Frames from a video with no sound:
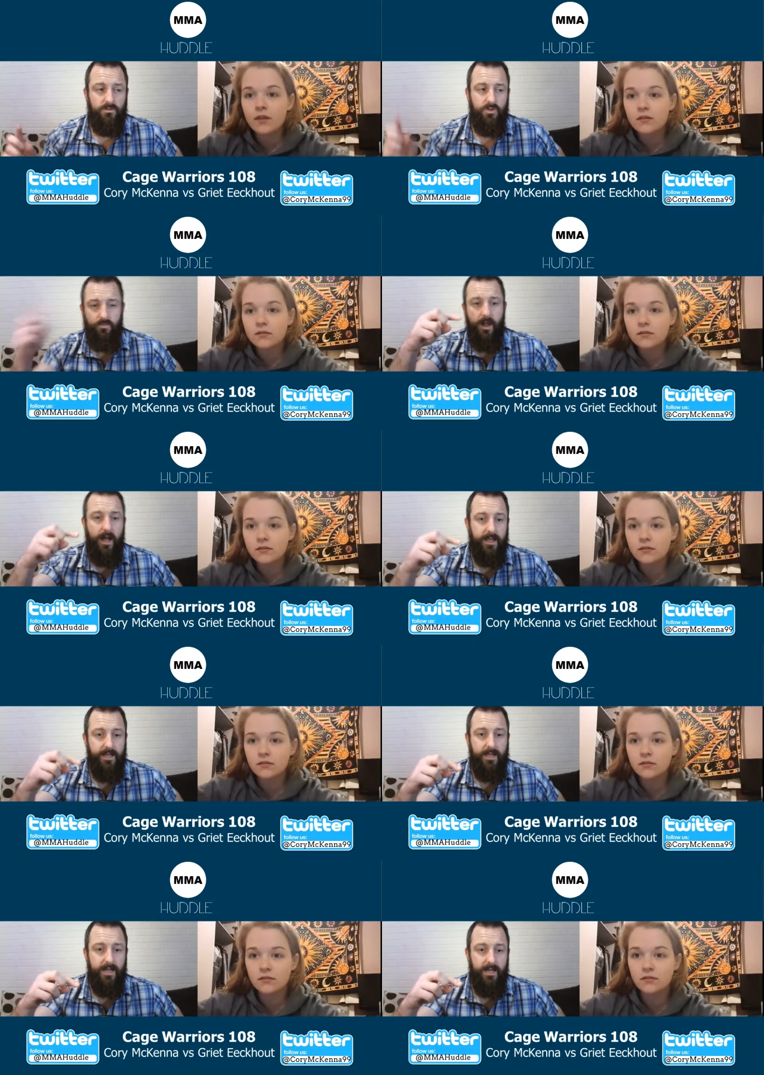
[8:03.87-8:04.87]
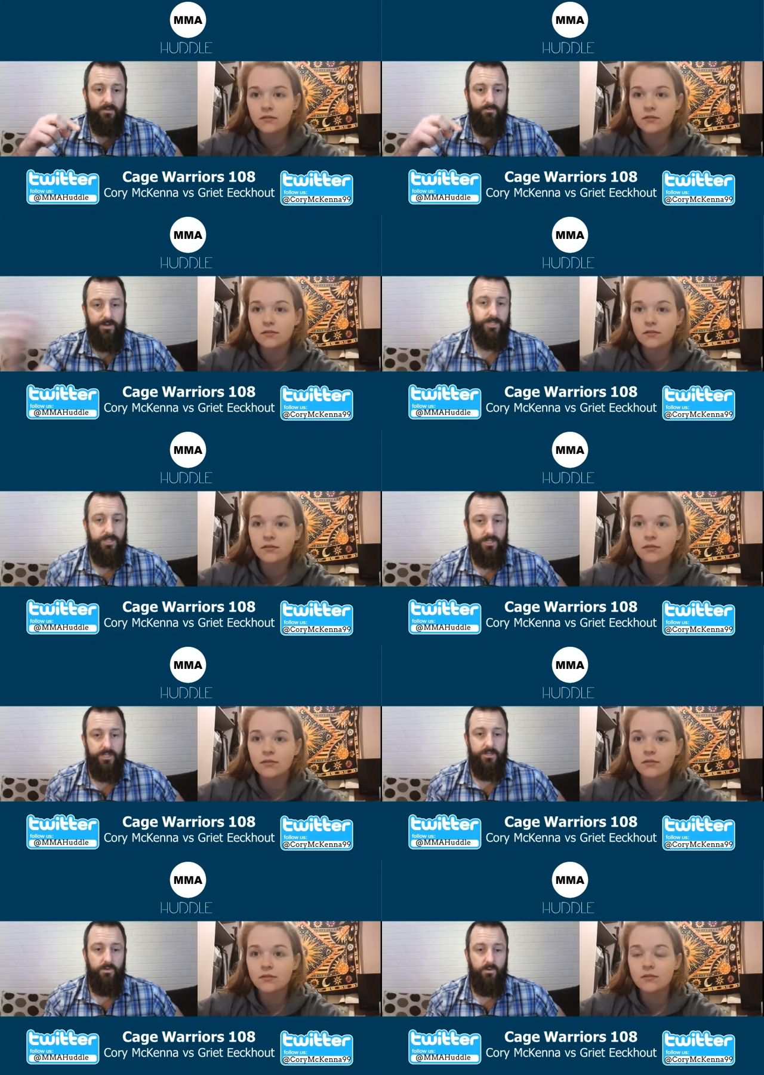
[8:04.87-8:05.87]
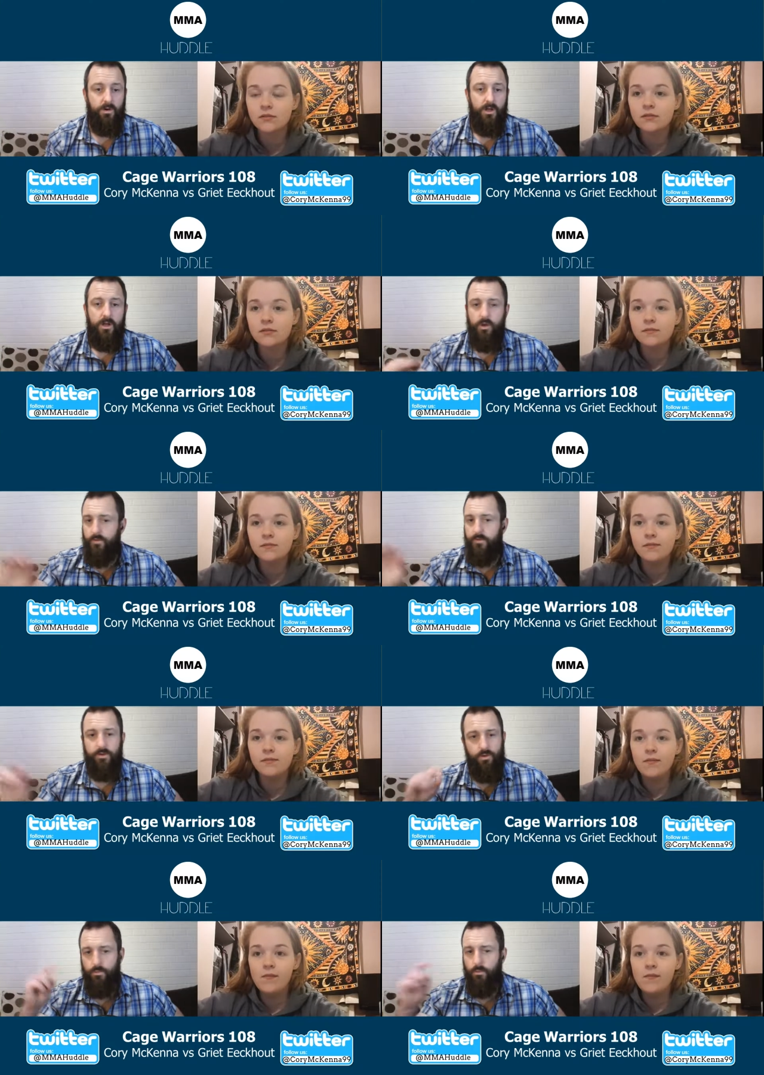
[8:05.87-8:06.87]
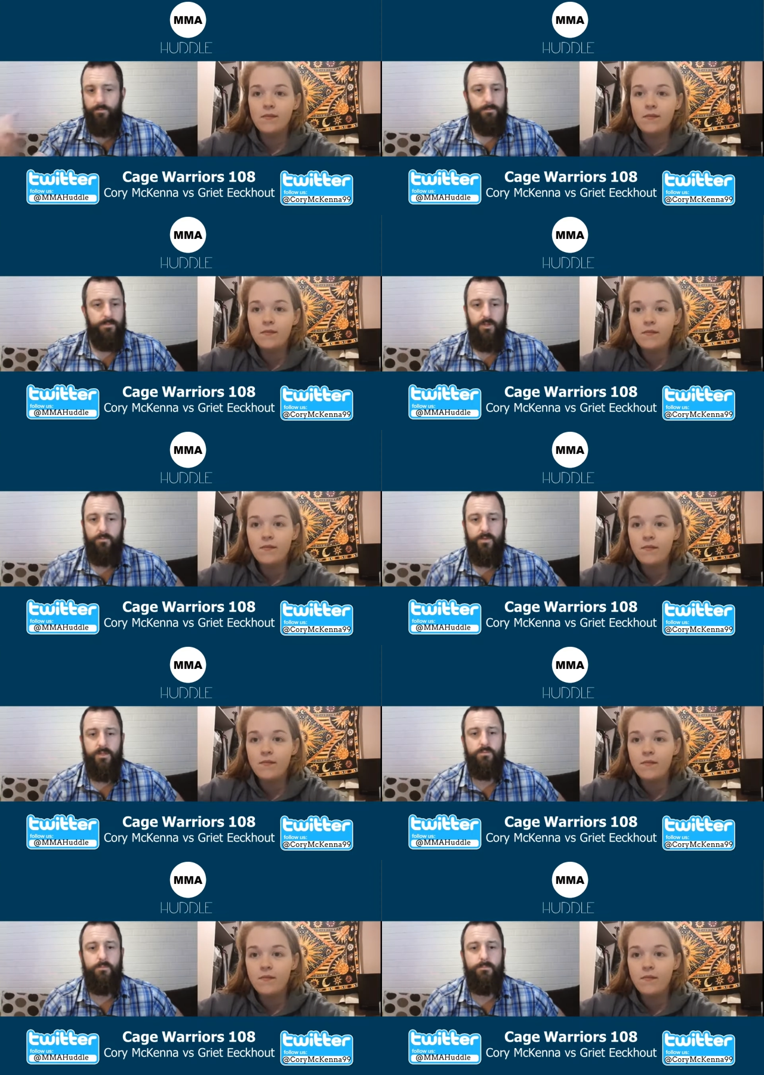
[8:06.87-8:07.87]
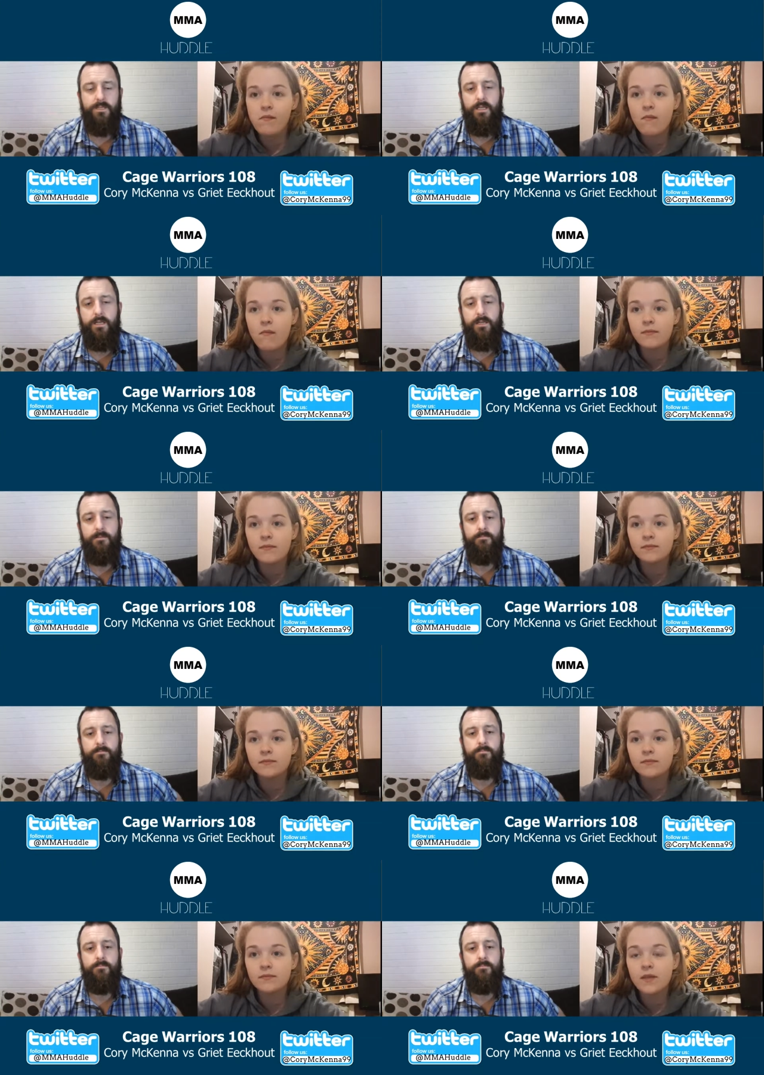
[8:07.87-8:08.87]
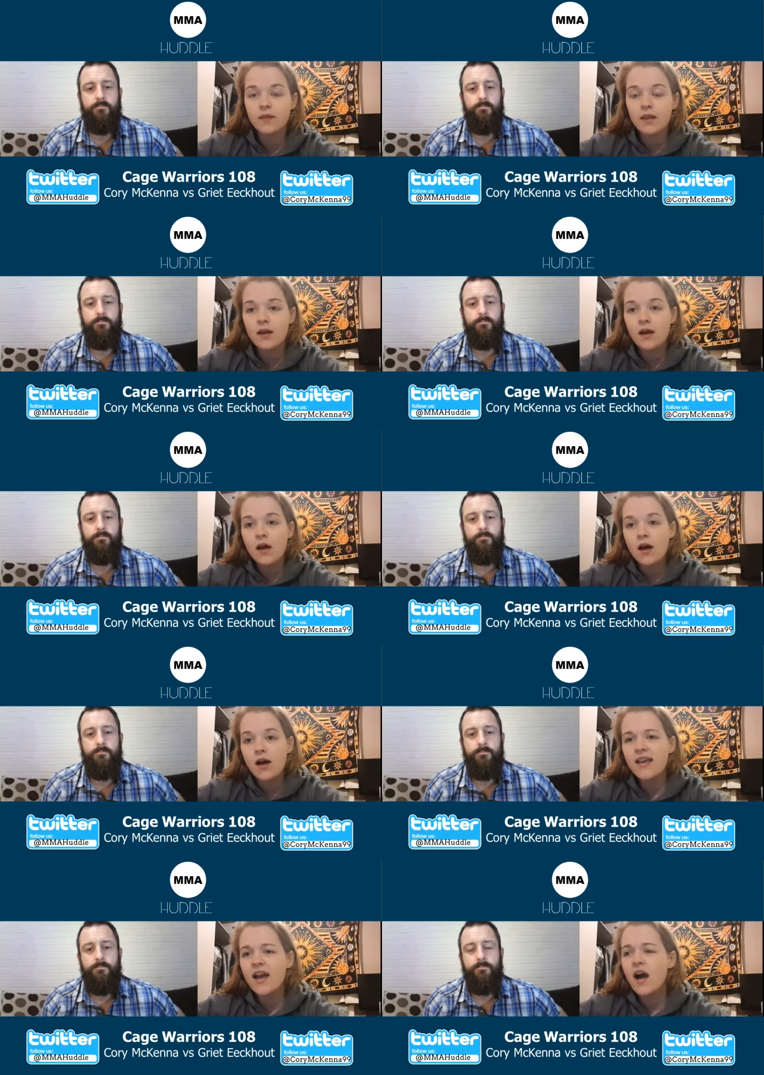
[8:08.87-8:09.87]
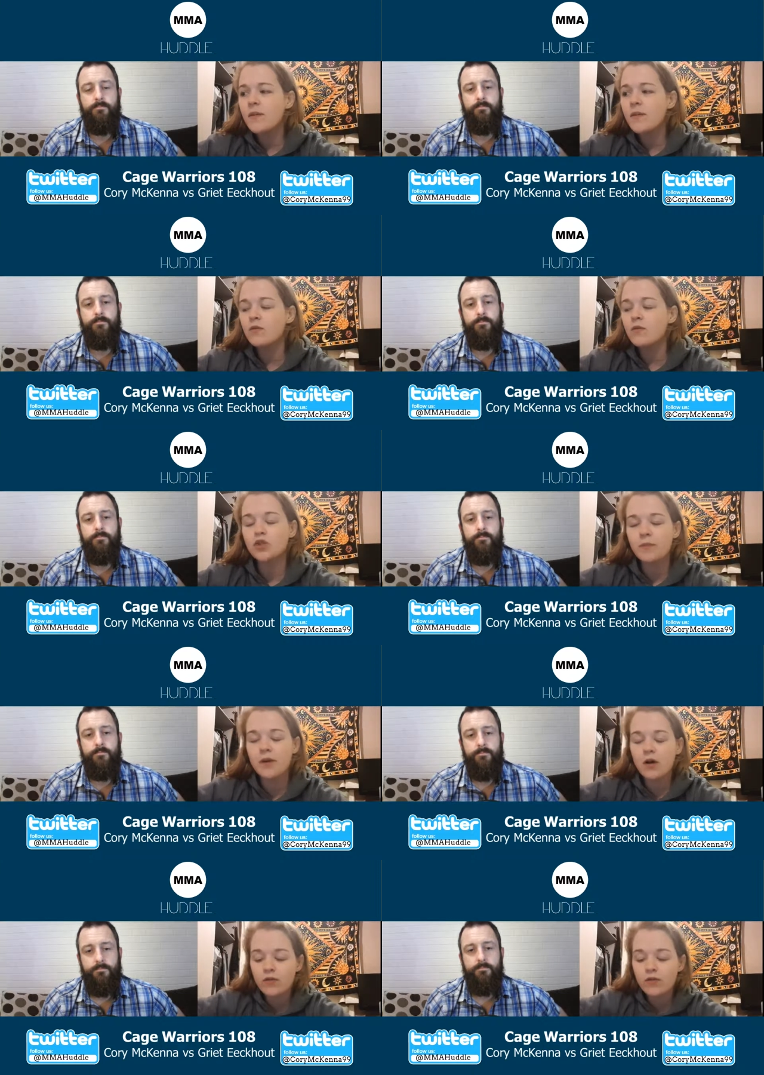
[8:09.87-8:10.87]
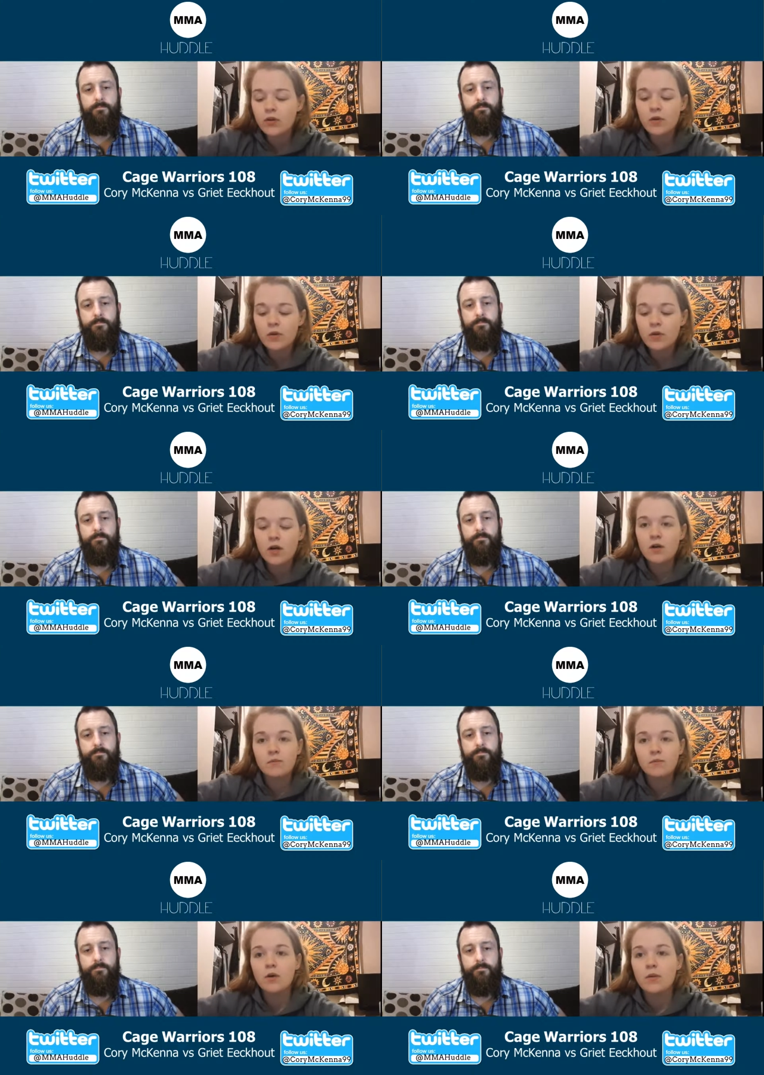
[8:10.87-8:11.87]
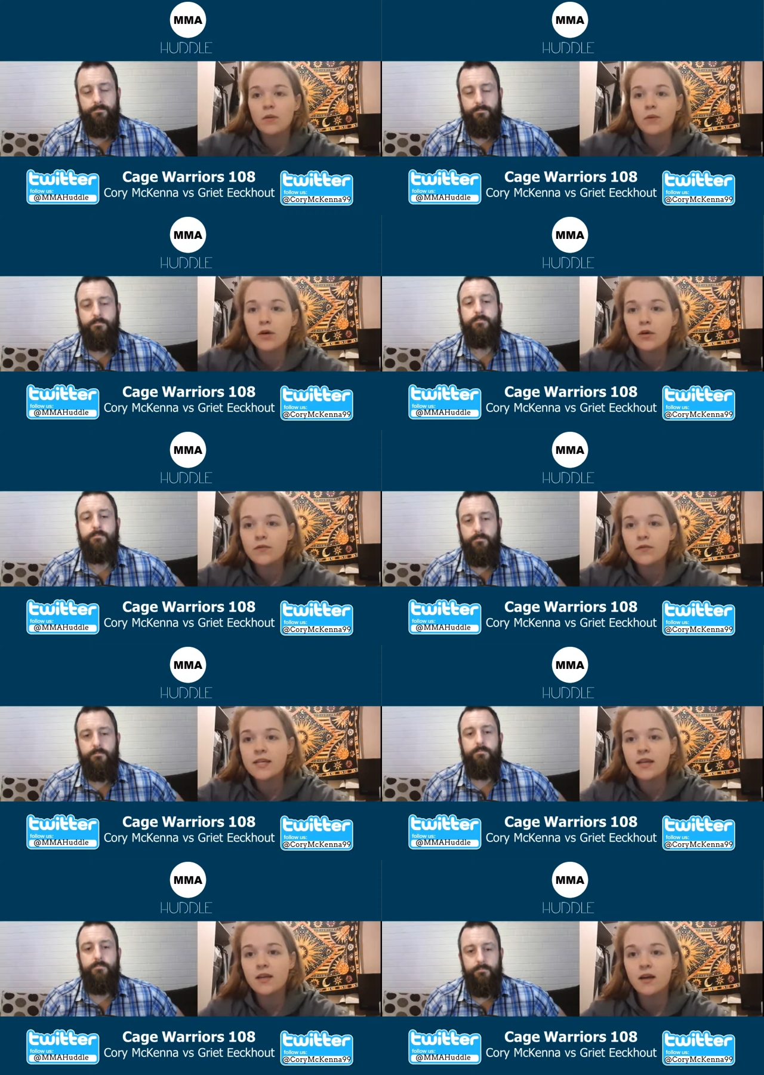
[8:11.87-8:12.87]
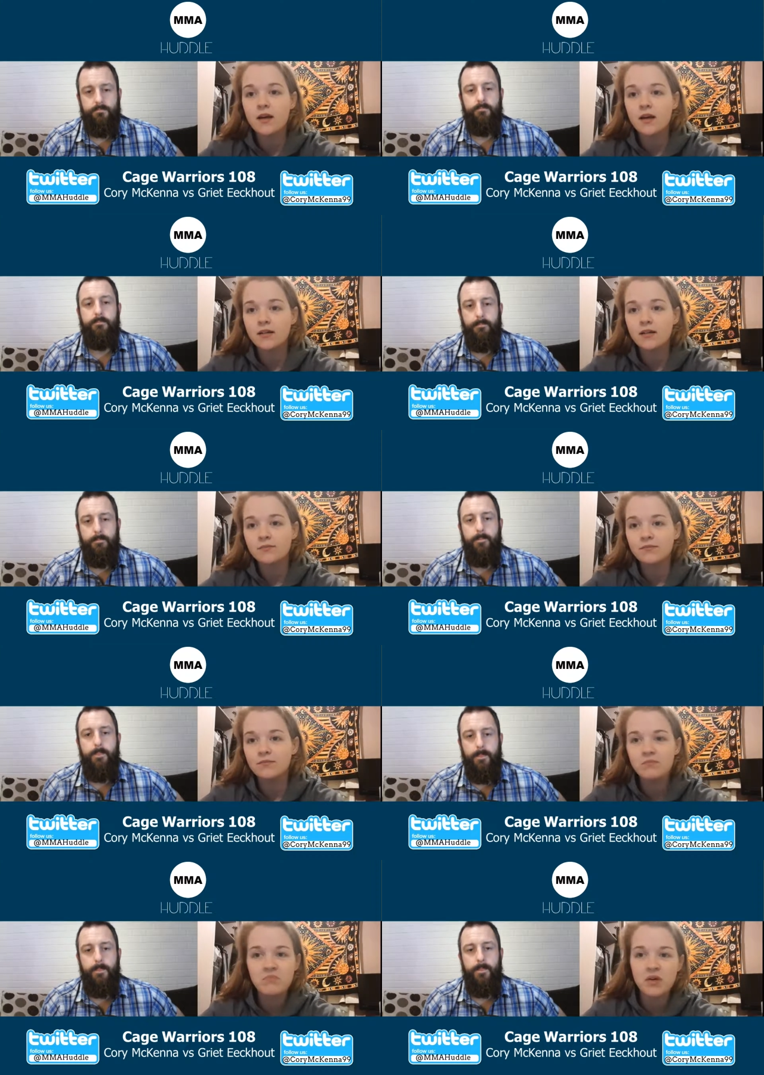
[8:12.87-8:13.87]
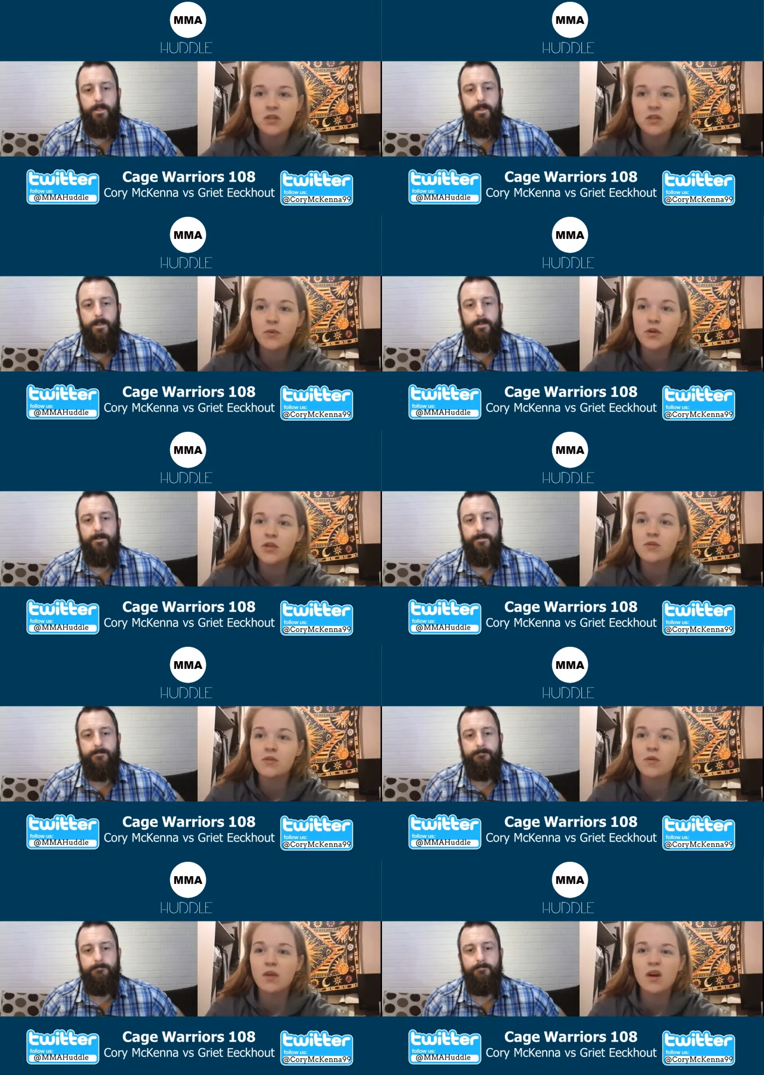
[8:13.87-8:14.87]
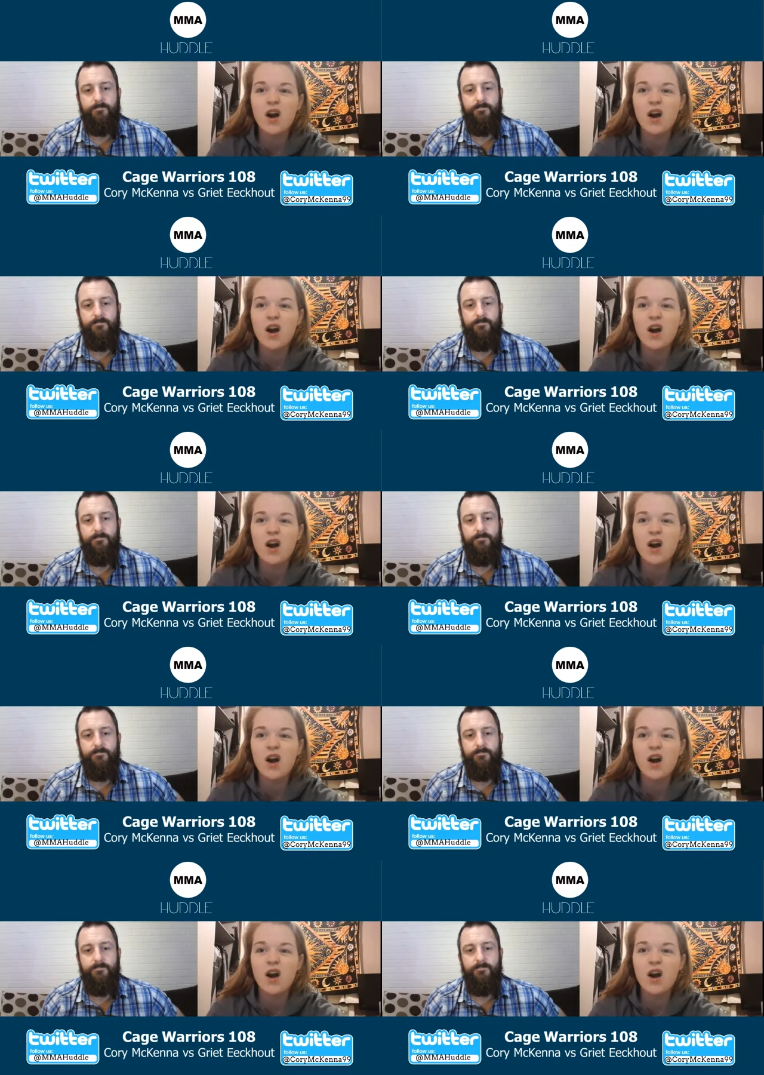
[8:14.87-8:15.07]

Speaker 1: Urijah and Richard, or what have you been doing for this one in particular?
Speaker 2: Yeah, I mean, I watched a bit of her on my own, obviously, but to be honest, I only really